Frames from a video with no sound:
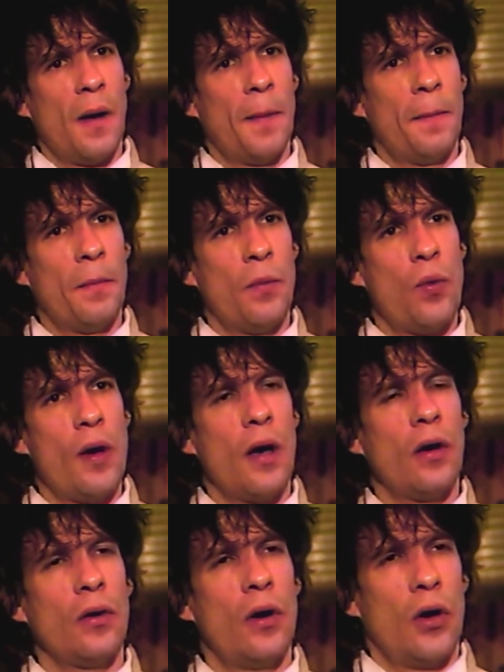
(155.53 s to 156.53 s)

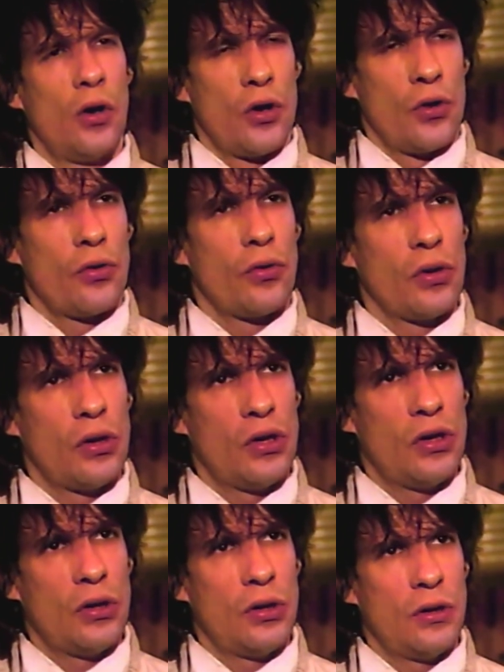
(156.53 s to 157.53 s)
Well,
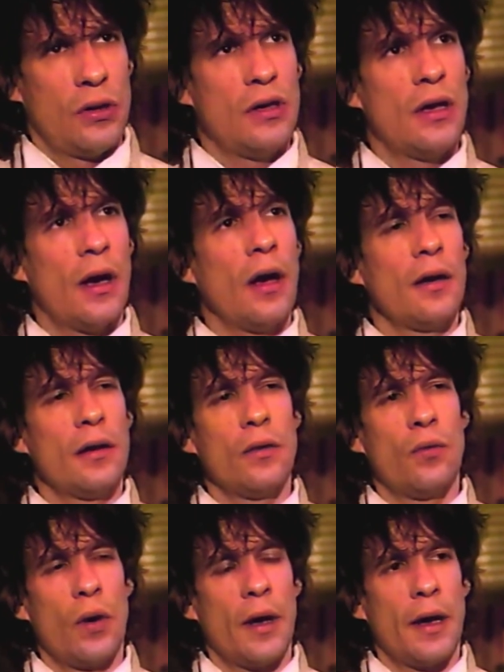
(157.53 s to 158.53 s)
yeah, in a
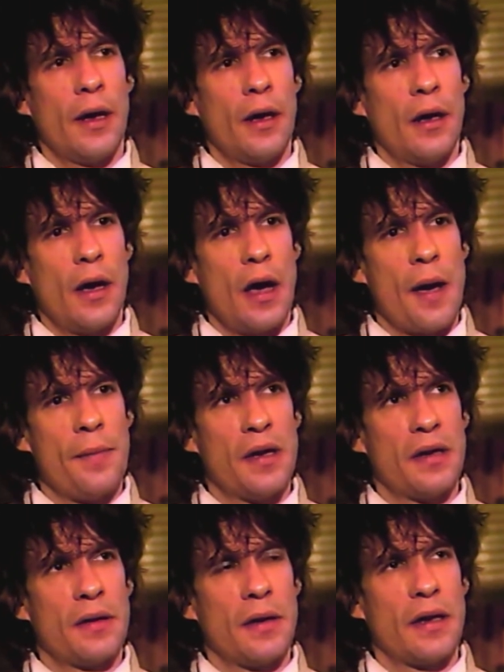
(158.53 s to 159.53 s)
way. I
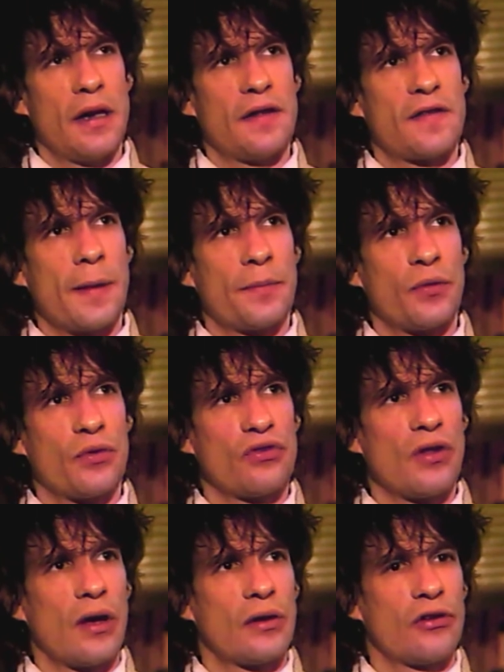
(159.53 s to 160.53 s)
mean, it's up to us
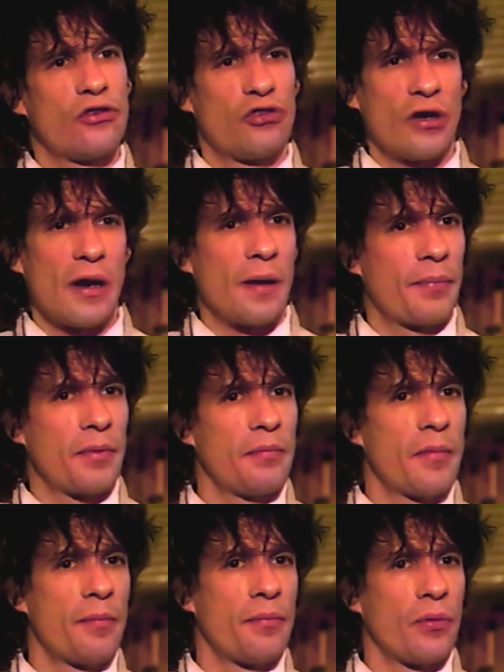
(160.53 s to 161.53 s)
now to shut up
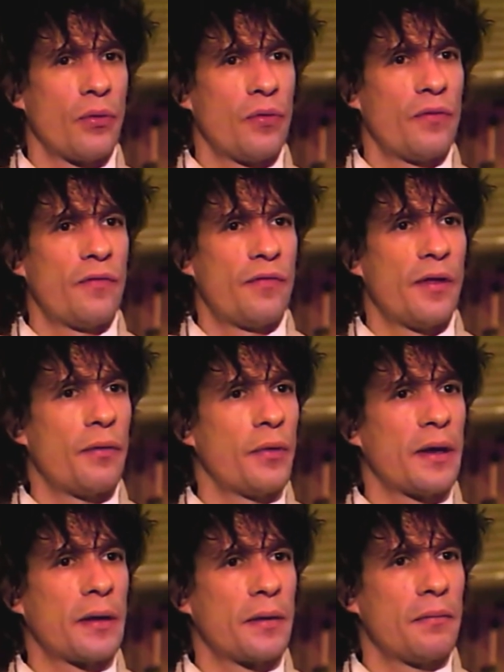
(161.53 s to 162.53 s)
and prove that
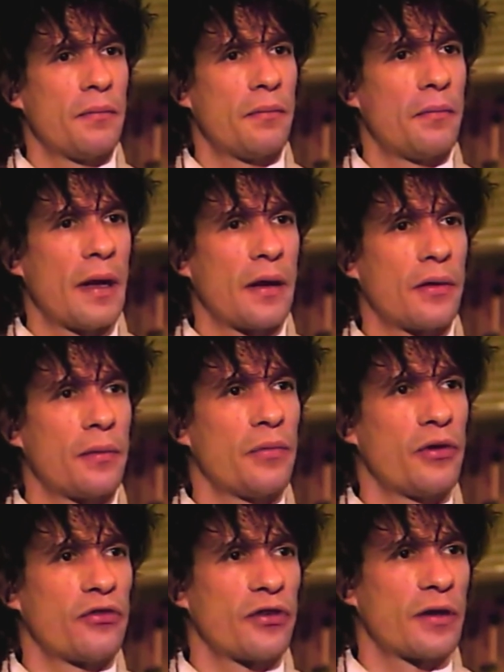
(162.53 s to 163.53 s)
we can make good
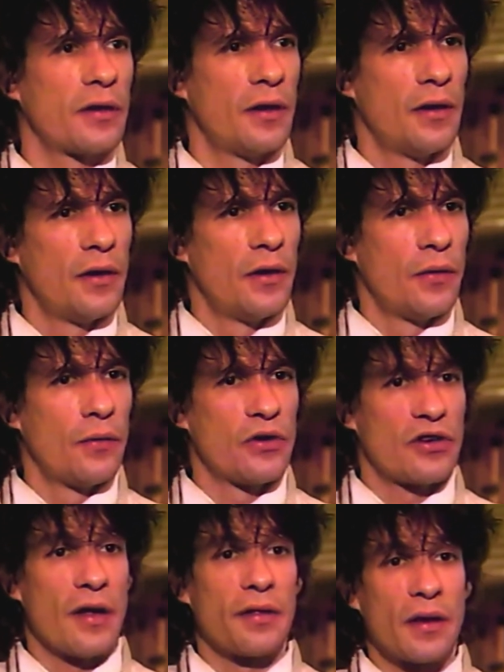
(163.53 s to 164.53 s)
music,
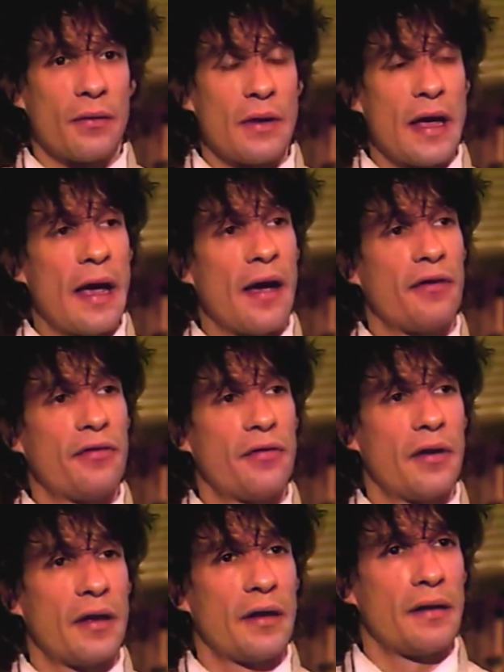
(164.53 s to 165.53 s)
which I think we have.
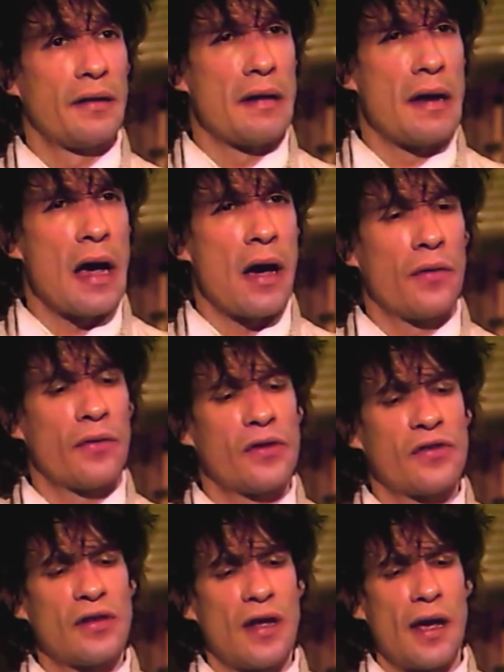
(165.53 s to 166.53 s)
And now, this
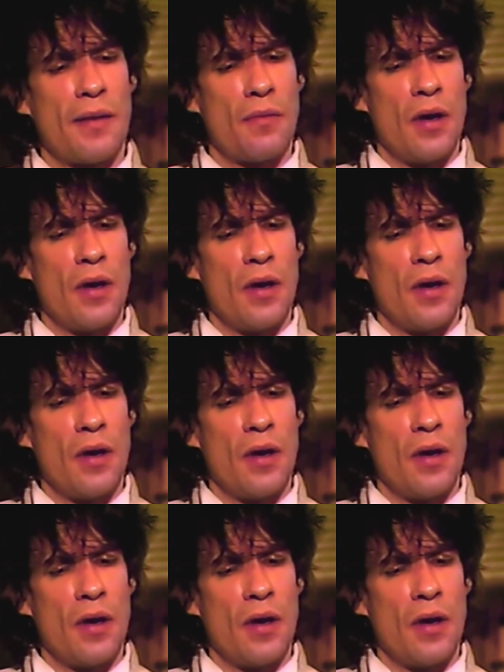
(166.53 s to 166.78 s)
time,